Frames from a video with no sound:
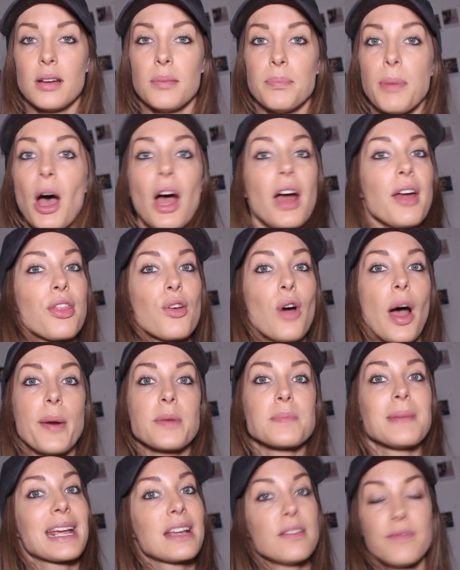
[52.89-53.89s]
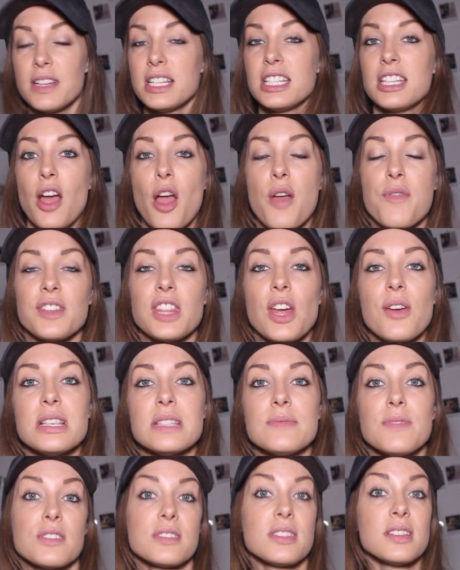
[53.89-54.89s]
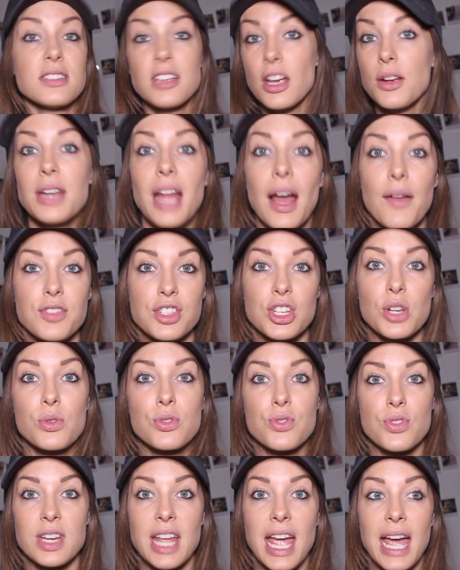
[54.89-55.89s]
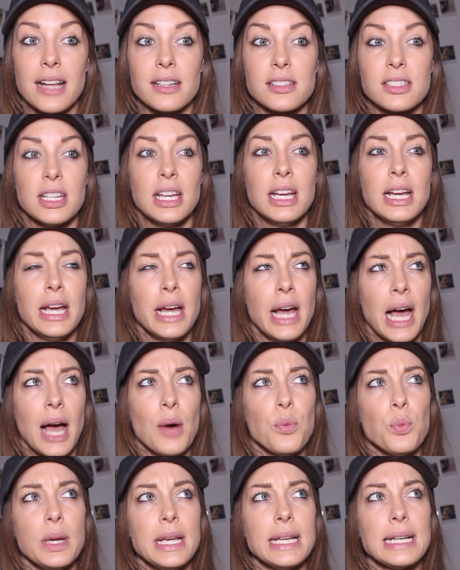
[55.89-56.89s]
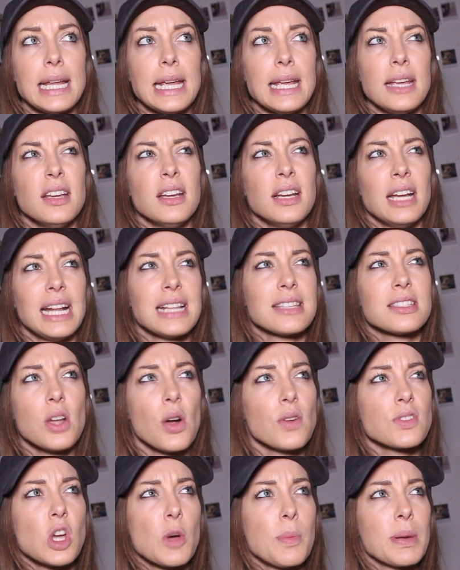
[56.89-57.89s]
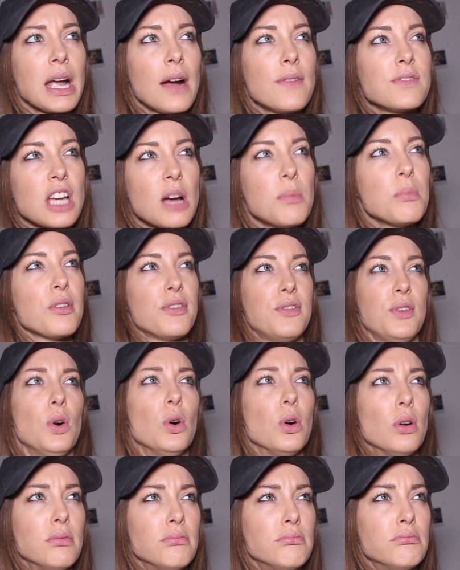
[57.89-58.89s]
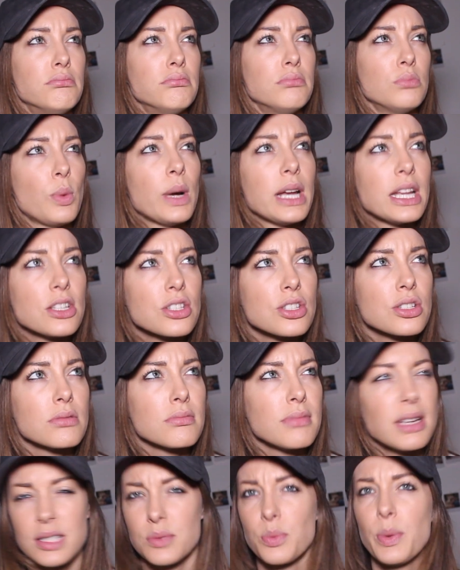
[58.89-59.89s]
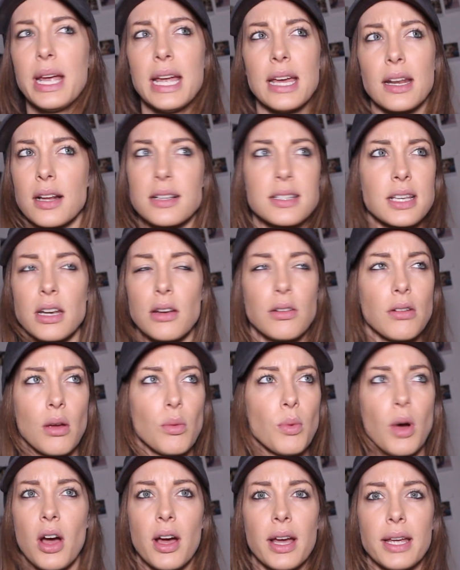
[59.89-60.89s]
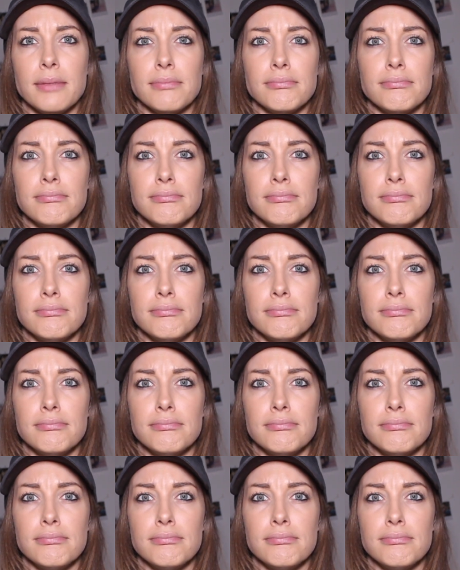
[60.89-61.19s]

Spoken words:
But I thought I would make a video for those of us that don't have children yet. And weirdly, it's not a topic I've done before, which is weird because I don't know why.